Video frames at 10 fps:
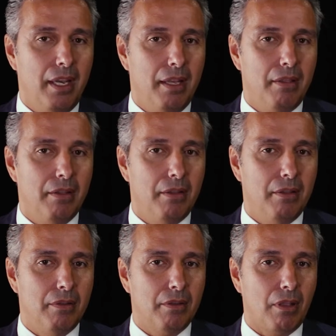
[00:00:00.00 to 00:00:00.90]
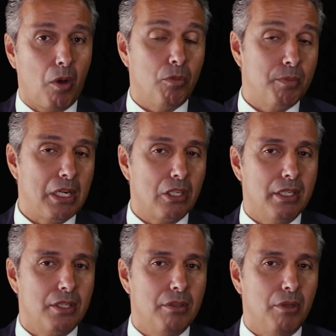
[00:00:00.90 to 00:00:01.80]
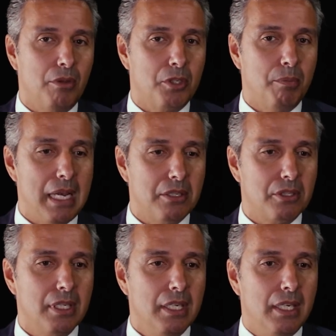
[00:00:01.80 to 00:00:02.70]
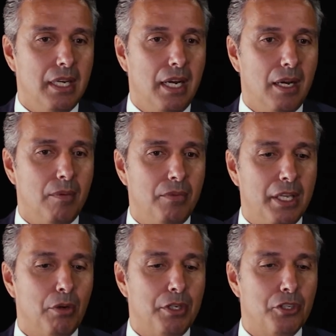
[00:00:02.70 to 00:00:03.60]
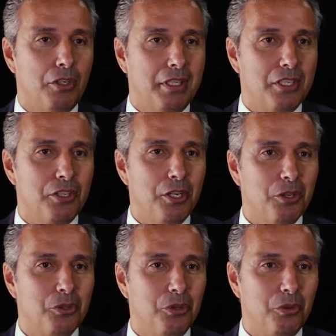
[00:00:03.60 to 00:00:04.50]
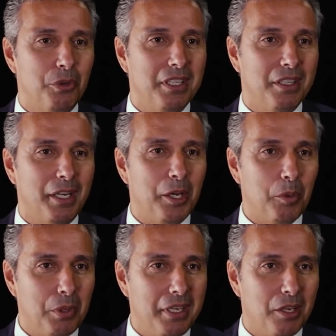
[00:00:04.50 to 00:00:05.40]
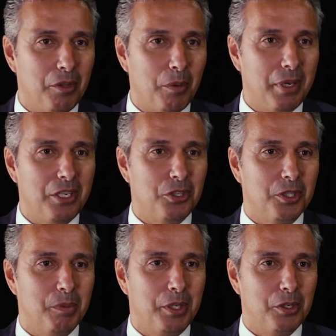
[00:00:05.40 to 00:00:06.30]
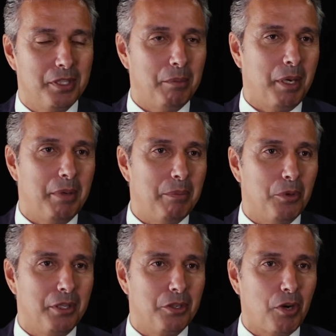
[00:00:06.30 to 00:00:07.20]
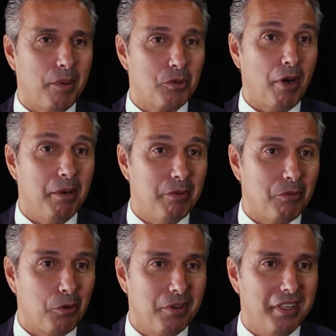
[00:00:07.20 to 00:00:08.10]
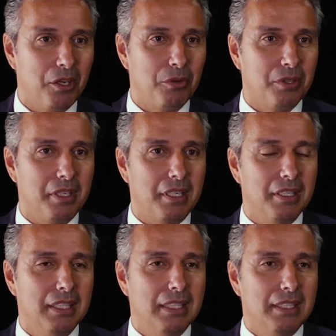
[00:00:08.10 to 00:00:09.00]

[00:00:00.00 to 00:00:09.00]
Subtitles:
and the glaucoma specialists know this best, they don't necessarily see also the real IOP of their patients because they might be putting the drops right before they go to the